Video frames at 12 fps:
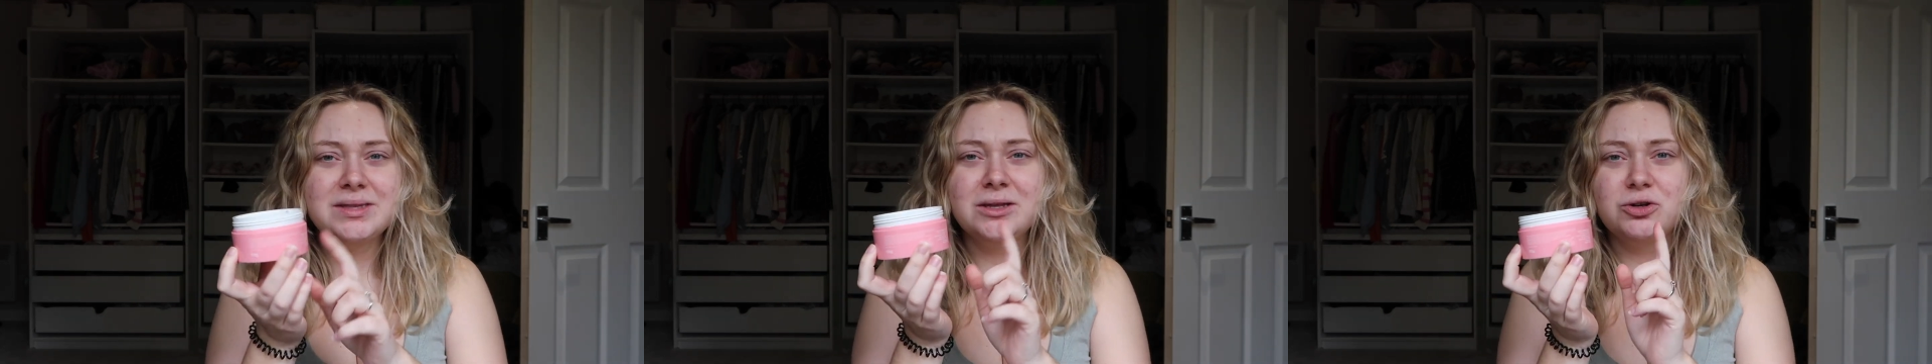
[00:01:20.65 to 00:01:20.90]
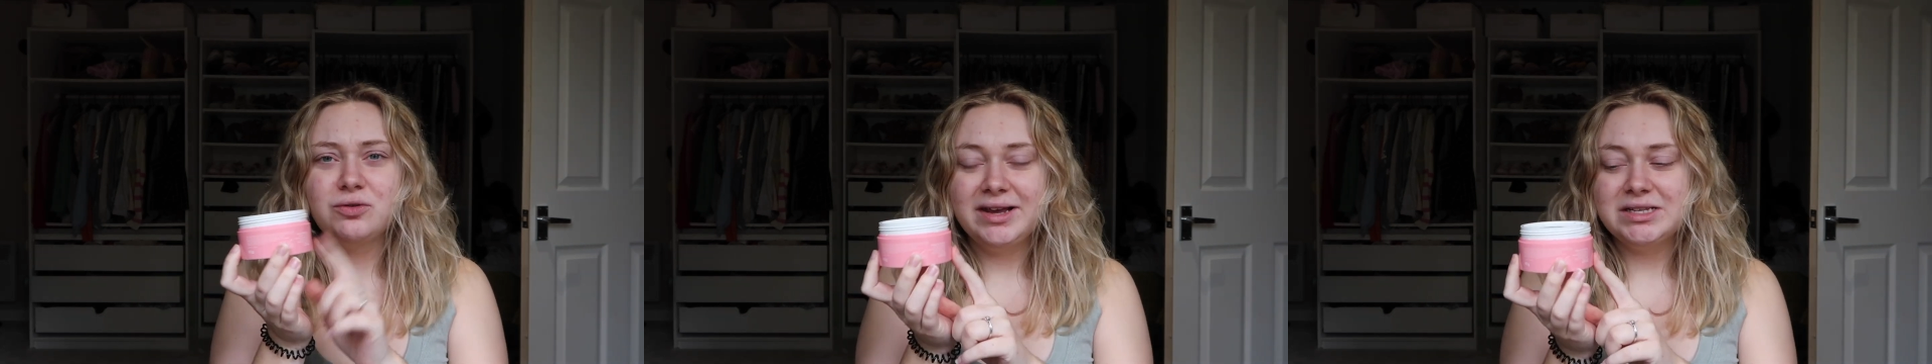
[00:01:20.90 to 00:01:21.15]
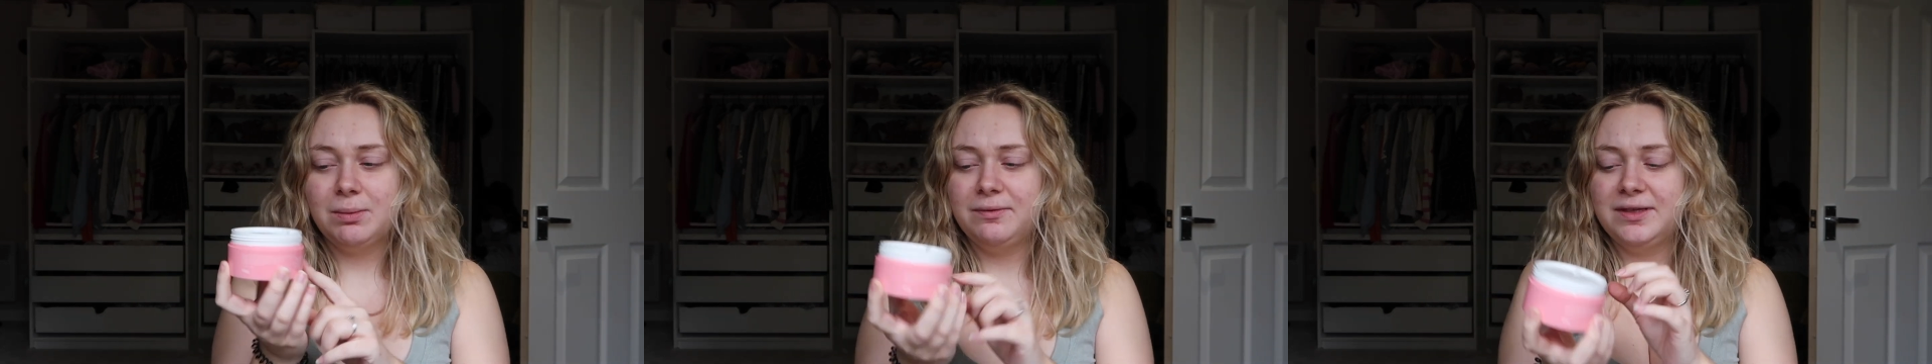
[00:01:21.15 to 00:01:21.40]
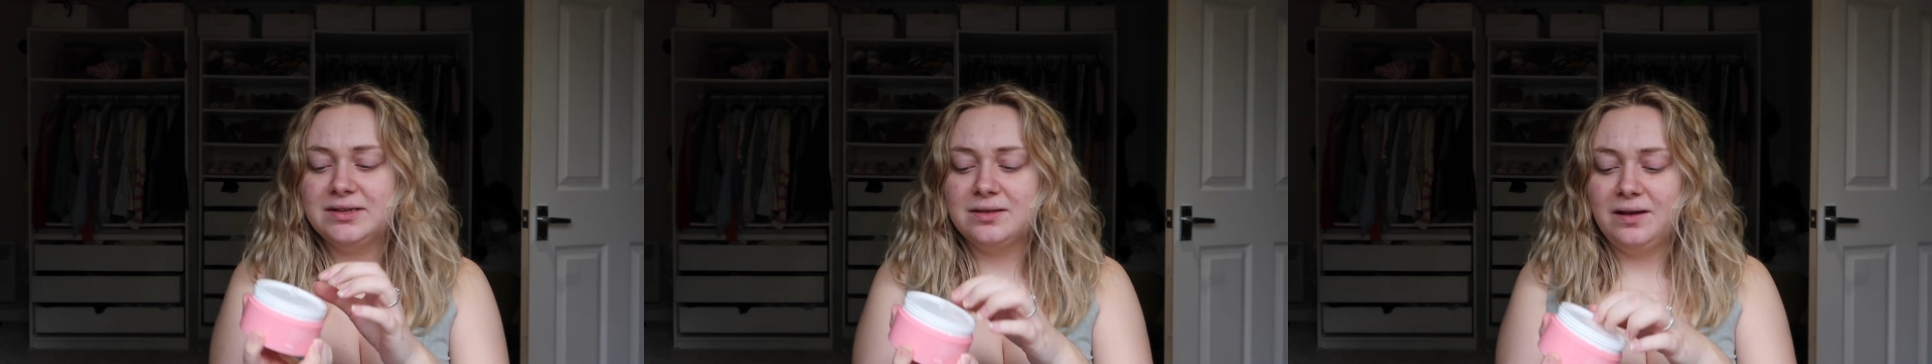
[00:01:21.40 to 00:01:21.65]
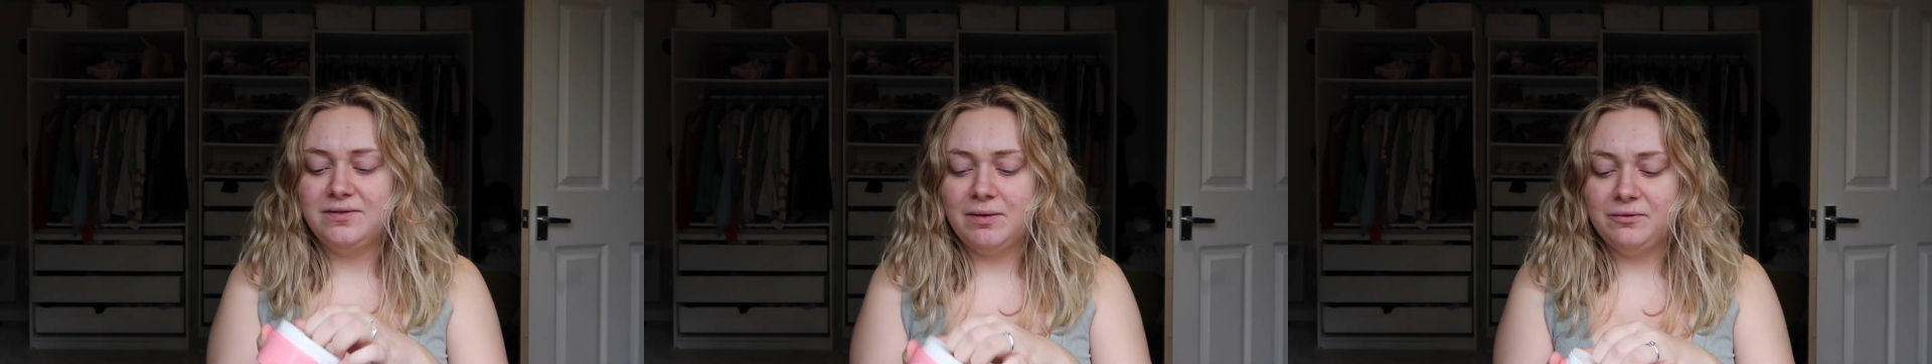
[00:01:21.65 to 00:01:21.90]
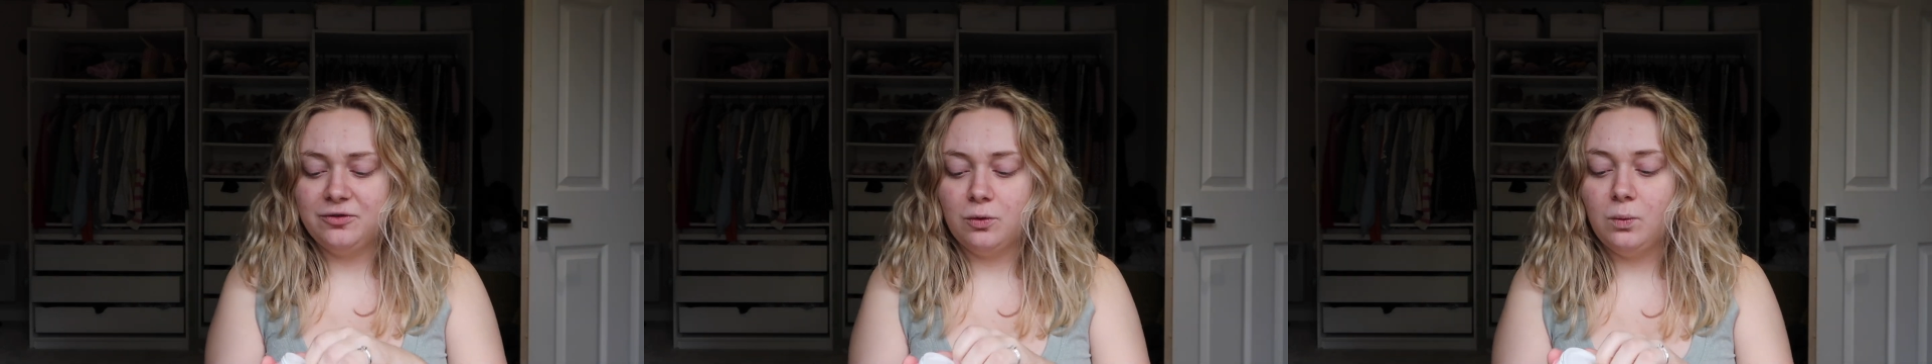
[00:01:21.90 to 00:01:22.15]
in the grey tub of this that they've
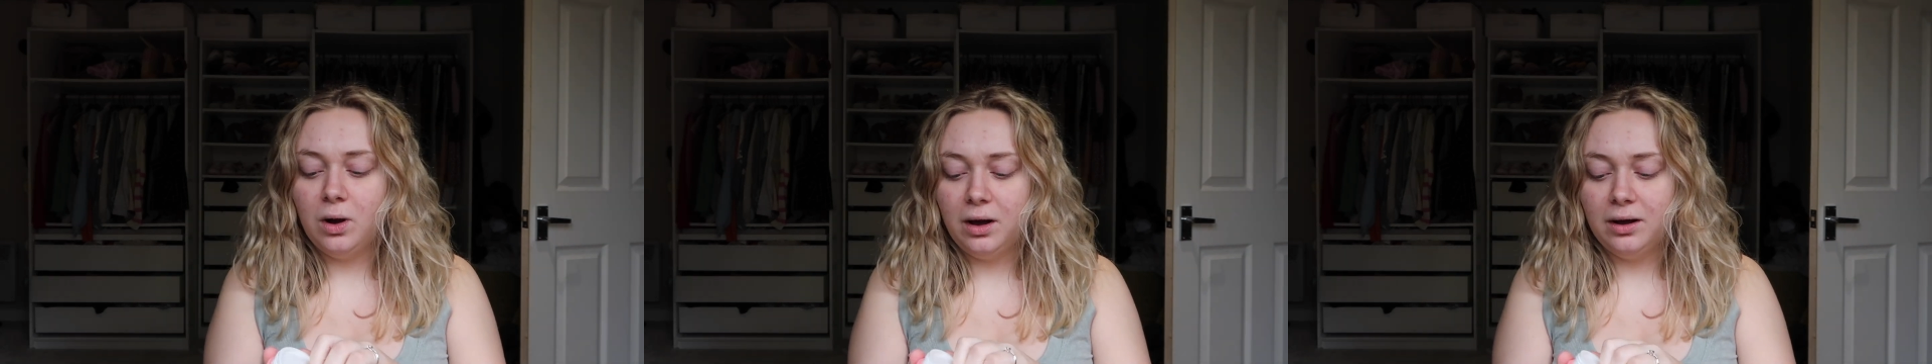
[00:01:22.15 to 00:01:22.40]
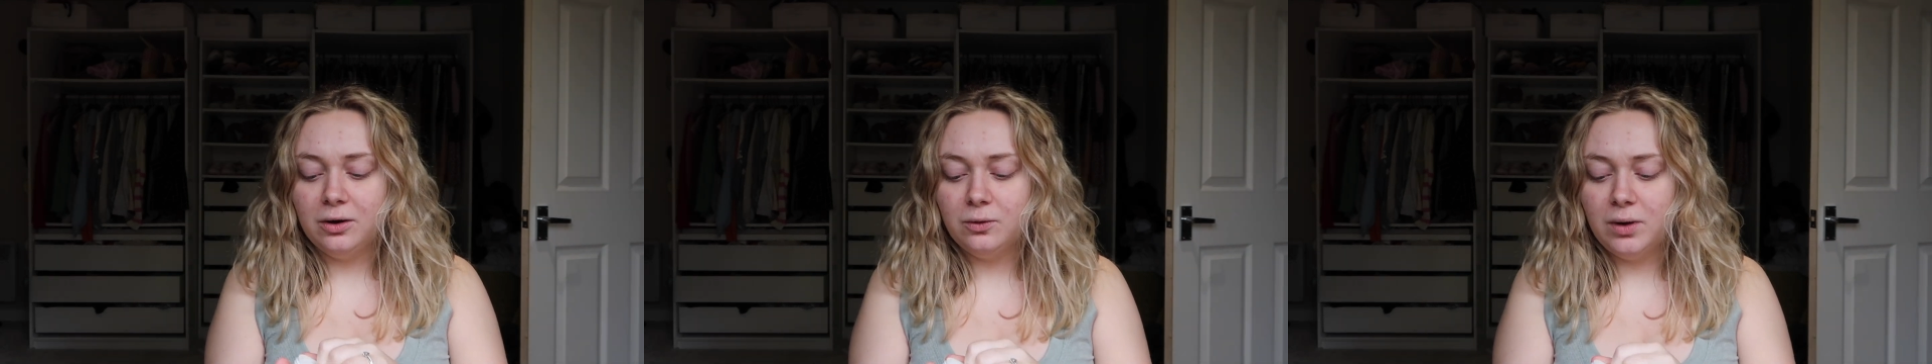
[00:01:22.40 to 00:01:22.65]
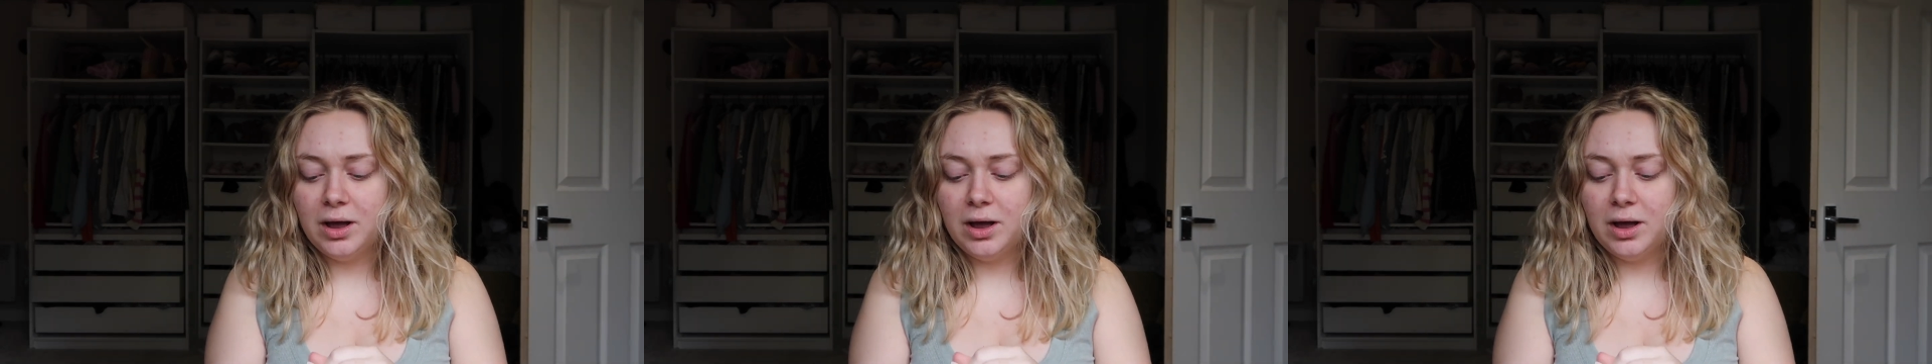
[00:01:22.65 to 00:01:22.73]
done for a while,